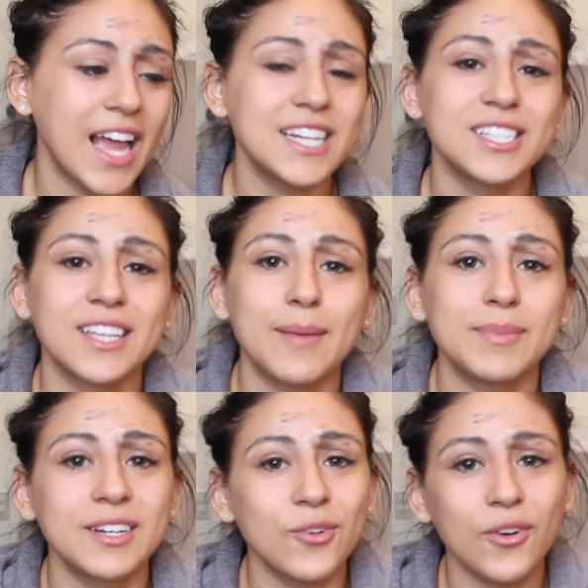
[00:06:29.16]
I just
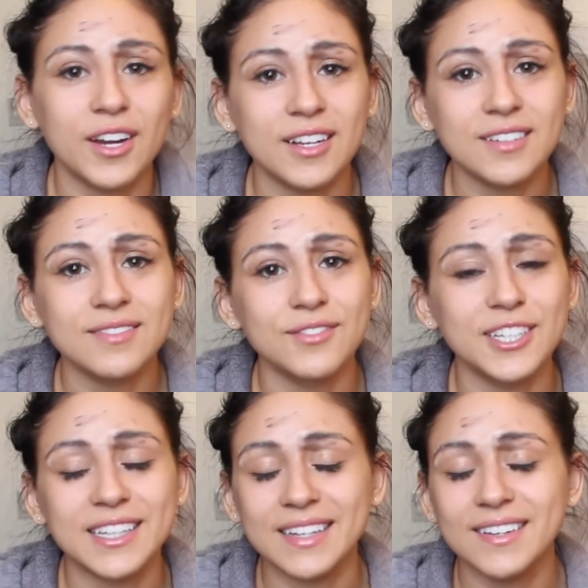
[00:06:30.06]
kept ignoring,
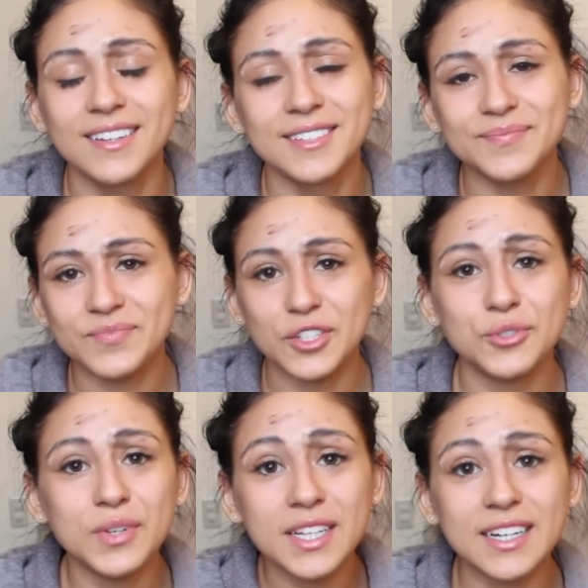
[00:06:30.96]
really.
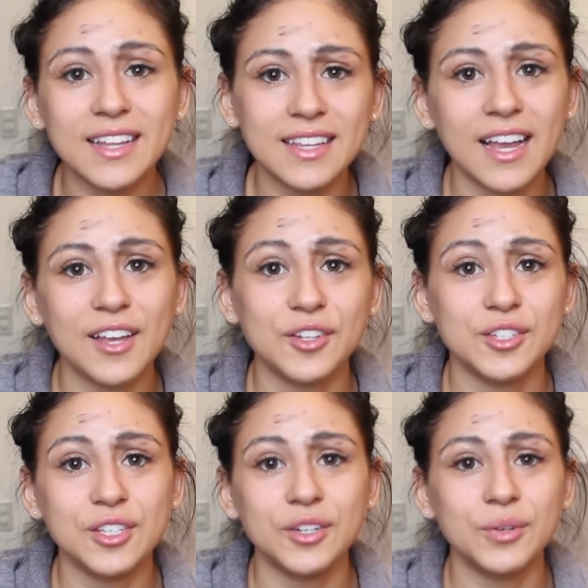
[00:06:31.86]
There's really nothing I
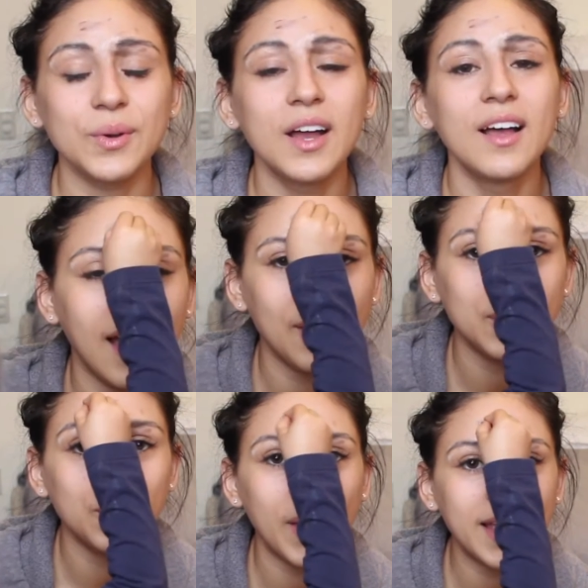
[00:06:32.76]
could do. I
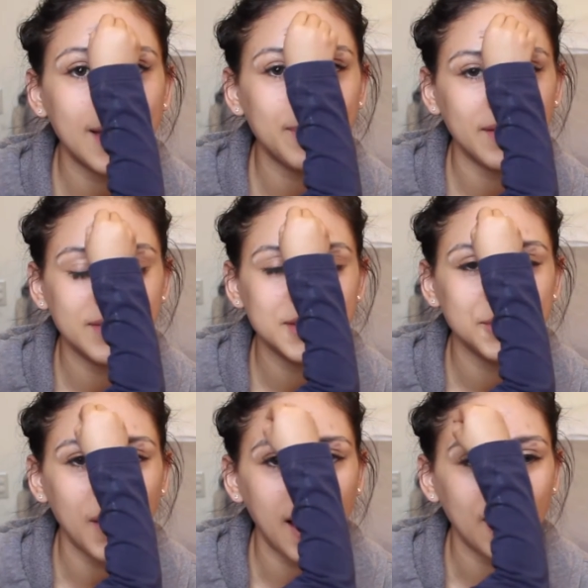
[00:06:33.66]
would wake up every
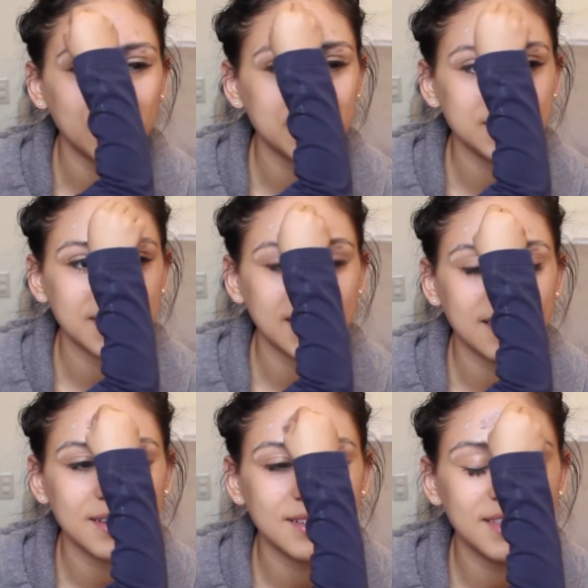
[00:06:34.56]
2 hours
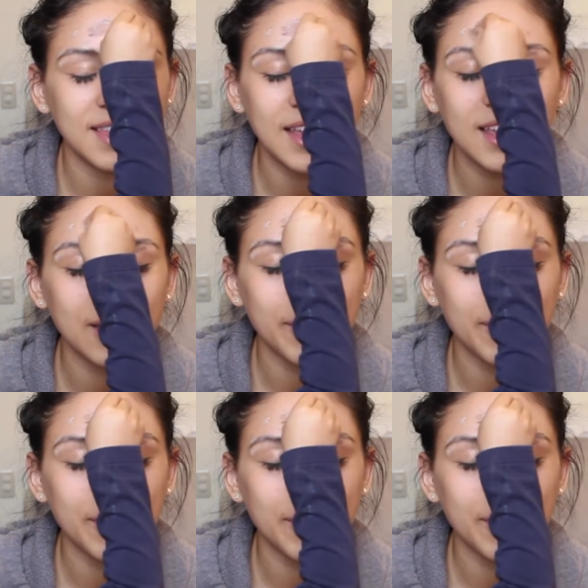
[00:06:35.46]
like thinking